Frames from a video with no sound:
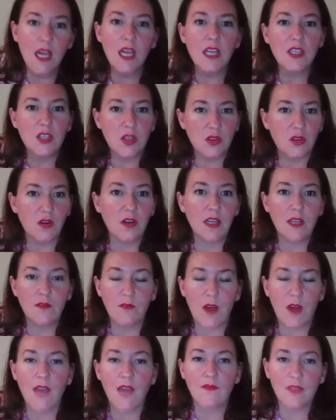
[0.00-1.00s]
to
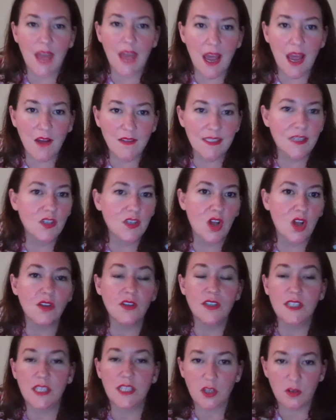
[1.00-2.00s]
thirty-five thousand
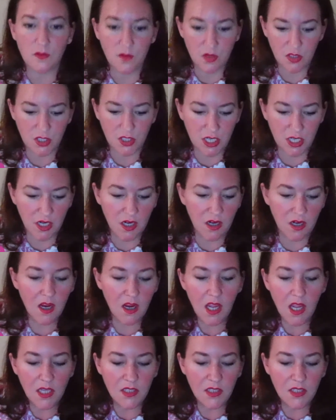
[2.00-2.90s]
dollars in your first year.